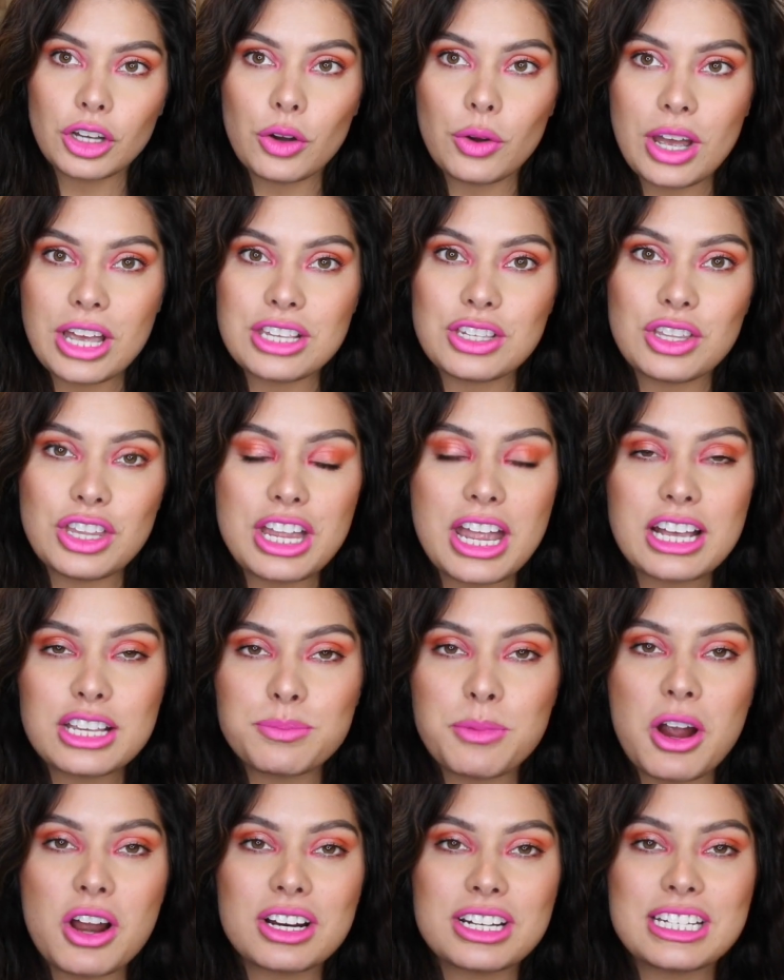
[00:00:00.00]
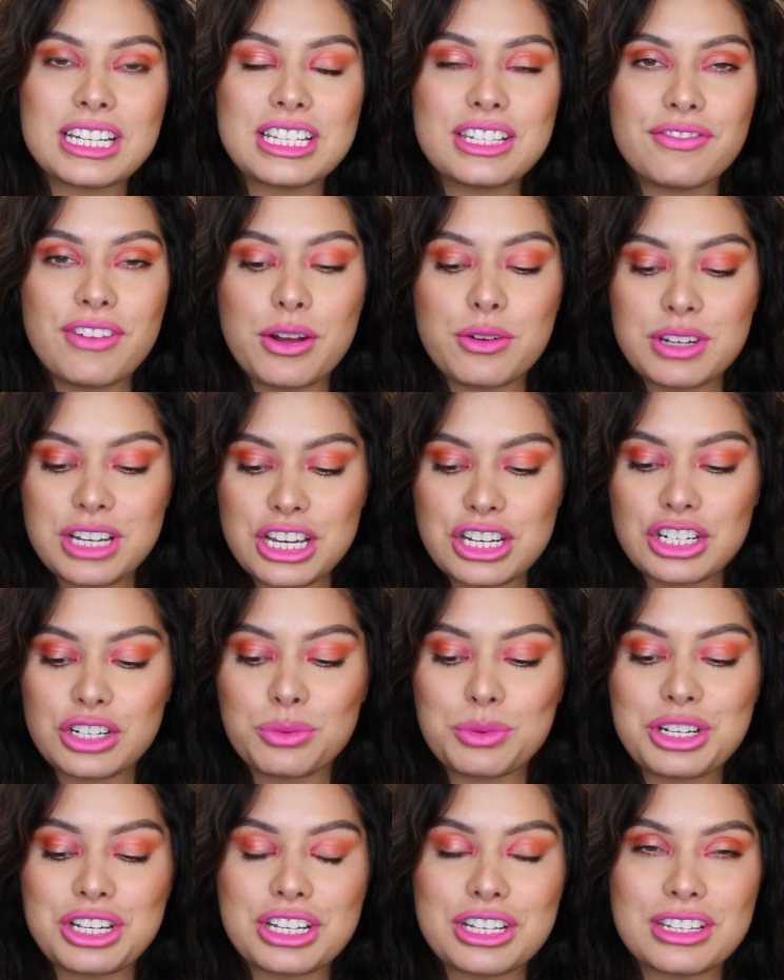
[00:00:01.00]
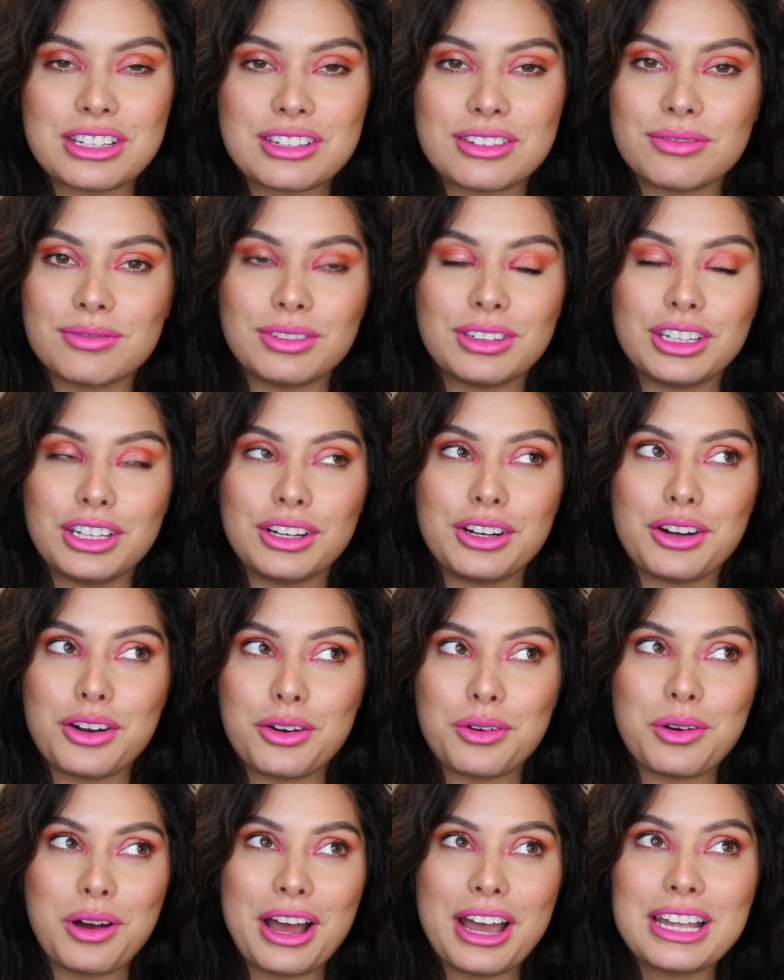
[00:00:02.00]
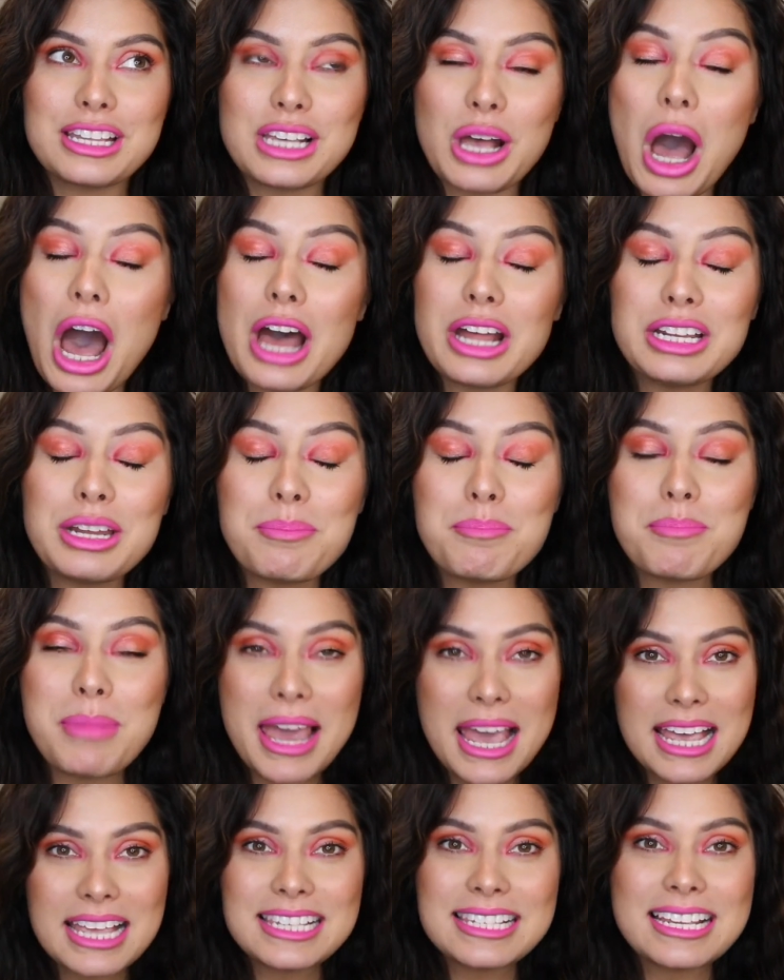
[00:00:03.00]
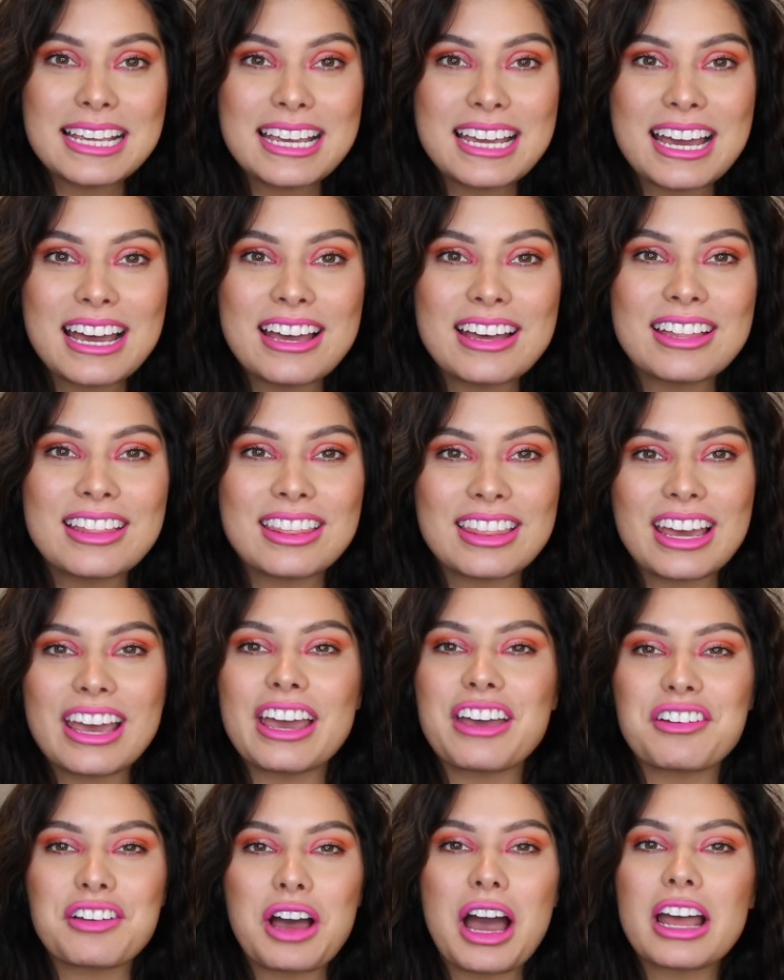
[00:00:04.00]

Okay, so the next product is foundation, which is, it's an amazing thing.